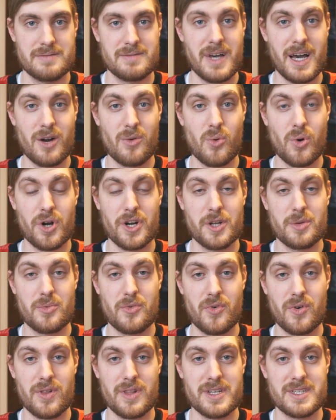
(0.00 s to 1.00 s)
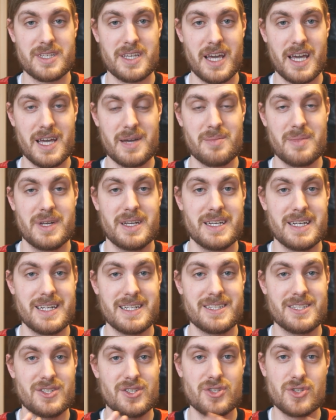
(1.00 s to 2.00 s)
Gotta warn you before this game,
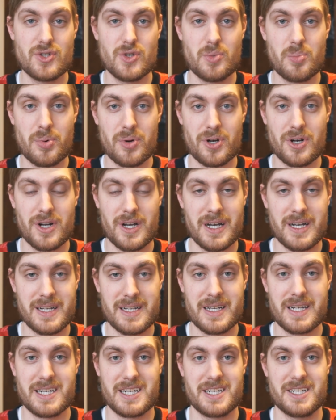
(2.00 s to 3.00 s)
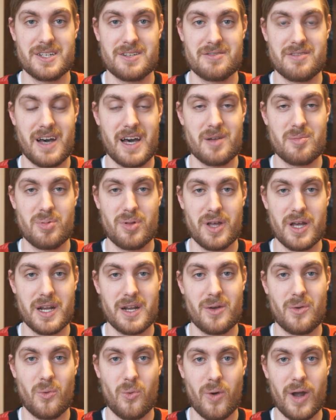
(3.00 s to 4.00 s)
it's super addictive. I
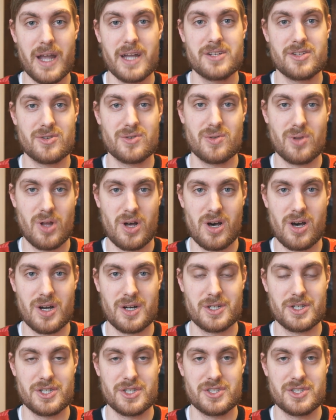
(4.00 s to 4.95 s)
played it way too long